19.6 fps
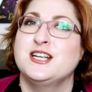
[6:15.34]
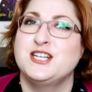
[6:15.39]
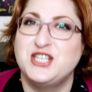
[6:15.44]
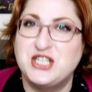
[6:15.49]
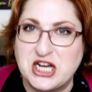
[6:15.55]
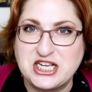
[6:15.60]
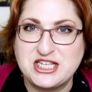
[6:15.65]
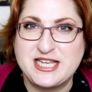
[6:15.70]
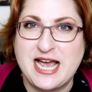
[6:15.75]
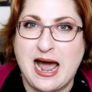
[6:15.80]

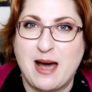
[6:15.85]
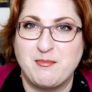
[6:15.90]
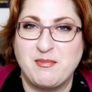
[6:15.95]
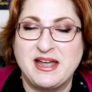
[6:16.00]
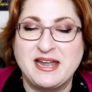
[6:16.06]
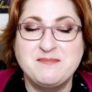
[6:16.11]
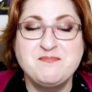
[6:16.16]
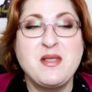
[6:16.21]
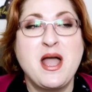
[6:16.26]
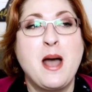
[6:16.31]
does
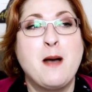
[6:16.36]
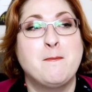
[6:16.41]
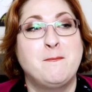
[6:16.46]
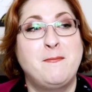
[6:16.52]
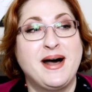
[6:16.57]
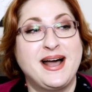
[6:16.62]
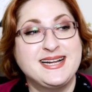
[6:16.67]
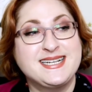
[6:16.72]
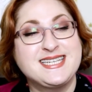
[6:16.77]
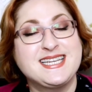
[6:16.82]
happen.
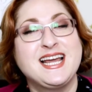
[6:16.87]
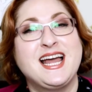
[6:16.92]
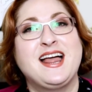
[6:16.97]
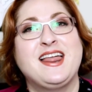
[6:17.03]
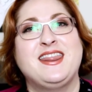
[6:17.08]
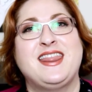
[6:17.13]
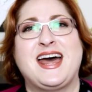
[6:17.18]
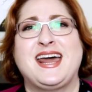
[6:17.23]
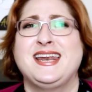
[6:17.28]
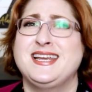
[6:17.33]
But
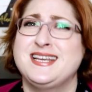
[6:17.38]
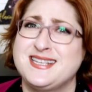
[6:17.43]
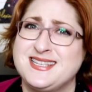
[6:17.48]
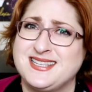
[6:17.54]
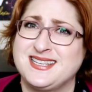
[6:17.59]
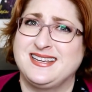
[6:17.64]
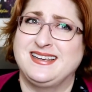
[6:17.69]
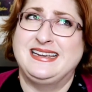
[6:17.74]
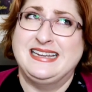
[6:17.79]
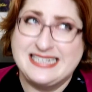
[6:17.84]
that
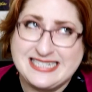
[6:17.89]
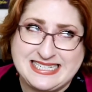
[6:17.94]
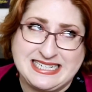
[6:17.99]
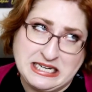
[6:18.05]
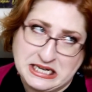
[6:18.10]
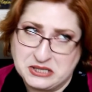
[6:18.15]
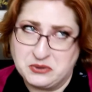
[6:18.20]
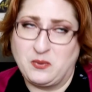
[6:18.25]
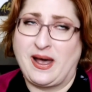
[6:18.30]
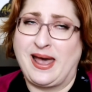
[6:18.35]
is
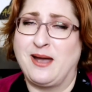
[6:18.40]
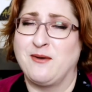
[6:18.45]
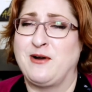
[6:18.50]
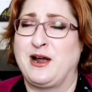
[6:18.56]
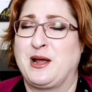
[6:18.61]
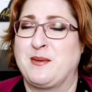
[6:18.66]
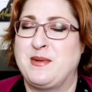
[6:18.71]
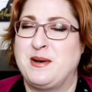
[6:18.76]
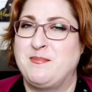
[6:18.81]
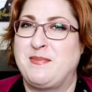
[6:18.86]
indeed why I
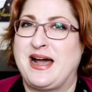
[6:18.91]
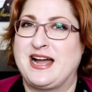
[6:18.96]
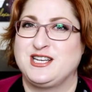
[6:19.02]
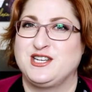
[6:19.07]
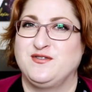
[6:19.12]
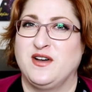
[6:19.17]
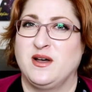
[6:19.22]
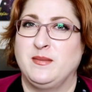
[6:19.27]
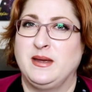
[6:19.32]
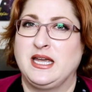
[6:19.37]
recommend
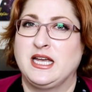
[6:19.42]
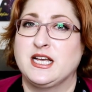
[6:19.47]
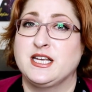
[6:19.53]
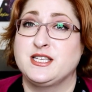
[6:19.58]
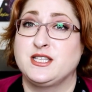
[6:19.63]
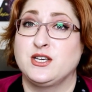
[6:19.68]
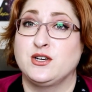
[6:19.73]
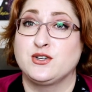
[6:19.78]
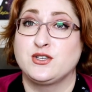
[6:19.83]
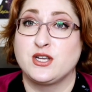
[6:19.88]
batch filming, because
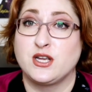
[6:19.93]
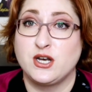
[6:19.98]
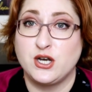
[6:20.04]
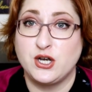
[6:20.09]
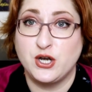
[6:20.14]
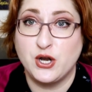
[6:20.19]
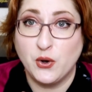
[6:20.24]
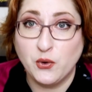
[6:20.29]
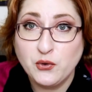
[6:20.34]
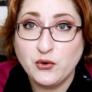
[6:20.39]
there's
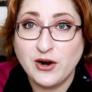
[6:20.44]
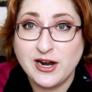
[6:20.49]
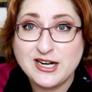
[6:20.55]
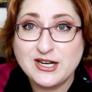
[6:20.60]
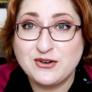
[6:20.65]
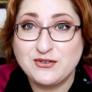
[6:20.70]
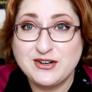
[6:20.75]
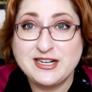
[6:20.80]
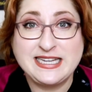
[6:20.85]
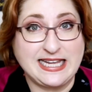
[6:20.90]
no
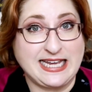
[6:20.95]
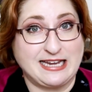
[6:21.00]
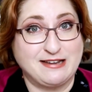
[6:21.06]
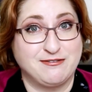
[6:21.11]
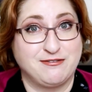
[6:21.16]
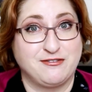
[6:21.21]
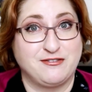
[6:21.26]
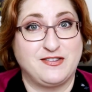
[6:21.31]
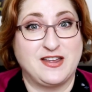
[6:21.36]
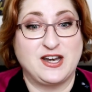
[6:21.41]
greater
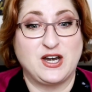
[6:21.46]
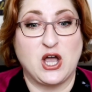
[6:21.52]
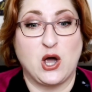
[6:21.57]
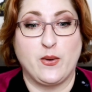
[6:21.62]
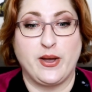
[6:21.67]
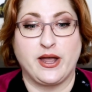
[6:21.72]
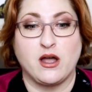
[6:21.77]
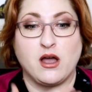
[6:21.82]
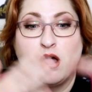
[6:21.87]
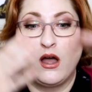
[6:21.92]
relief than
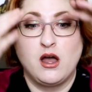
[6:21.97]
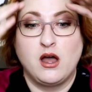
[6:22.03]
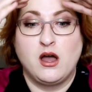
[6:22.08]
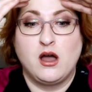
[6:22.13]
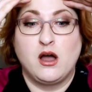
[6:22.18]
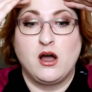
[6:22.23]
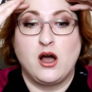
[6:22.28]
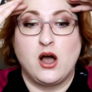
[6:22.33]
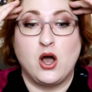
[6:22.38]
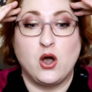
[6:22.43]
going,
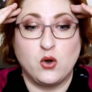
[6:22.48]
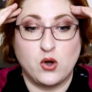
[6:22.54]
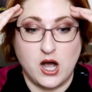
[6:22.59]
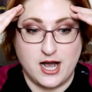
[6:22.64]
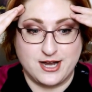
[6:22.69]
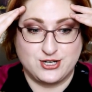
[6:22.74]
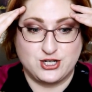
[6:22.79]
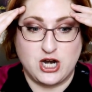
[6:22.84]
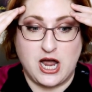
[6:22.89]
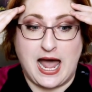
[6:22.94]
oh
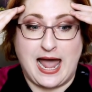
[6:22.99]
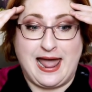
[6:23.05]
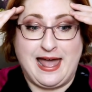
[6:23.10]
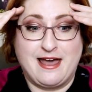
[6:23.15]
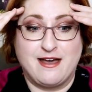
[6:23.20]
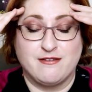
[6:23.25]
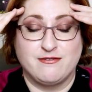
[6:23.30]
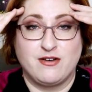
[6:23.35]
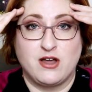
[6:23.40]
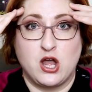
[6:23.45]
gosh, I
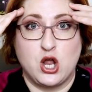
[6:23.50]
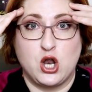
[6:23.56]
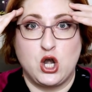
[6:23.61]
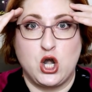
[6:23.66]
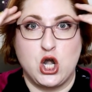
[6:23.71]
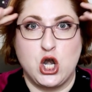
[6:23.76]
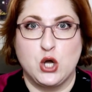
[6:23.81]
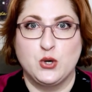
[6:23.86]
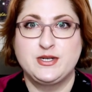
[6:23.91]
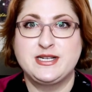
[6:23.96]
have
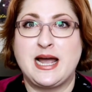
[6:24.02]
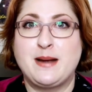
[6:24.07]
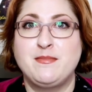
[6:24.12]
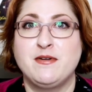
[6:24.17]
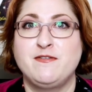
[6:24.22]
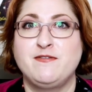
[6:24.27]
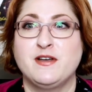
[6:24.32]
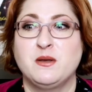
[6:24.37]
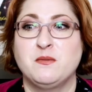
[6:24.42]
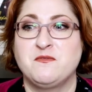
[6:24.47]
no time
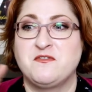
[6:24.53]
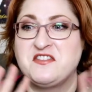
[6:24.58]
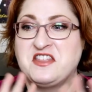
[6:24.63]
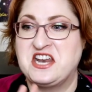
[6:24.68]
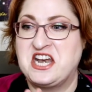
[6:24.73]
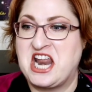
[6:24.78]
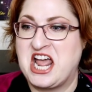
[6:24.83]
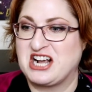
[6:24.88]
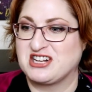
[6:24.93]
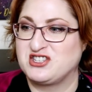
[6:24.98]
to film for the
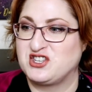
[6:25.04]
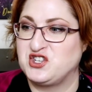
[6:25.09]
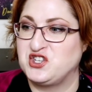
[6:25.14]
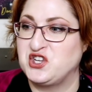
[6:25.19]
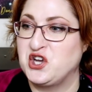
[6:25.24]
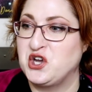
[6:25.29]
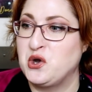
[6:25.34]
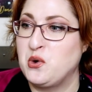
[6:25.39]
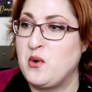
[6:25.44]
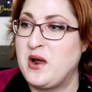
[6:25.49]
next
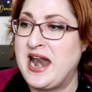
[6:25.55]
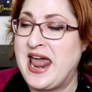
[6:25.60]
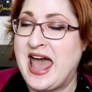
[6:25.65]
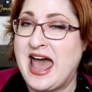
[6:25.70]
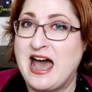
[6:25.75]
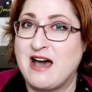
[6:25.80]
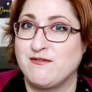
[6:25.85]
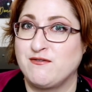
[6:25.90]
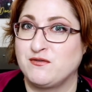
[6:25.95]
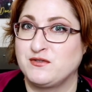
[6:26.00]
two and a
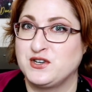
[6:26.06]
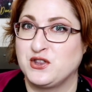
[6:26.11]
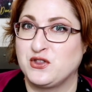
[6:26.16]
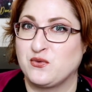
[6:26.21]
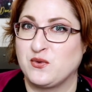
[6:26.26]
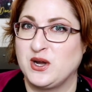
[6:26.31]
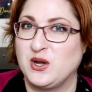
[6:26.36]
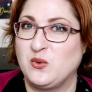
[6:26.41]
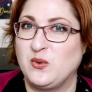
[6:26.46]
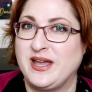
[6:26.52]
half to
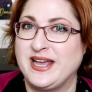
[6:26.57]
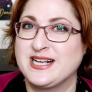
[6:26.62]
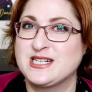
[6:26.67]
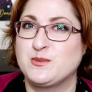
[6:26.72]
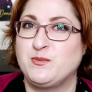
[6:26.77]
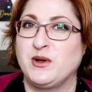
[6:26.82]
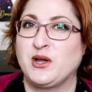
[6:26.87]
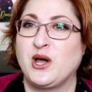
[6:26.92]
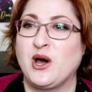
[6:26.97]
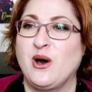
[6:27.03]
three weeks,
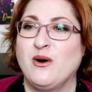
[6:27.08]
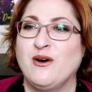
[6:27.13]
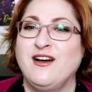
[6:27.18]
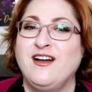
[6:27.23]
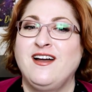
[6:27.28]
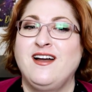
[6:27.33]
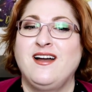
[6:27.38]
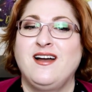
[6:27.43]
but go,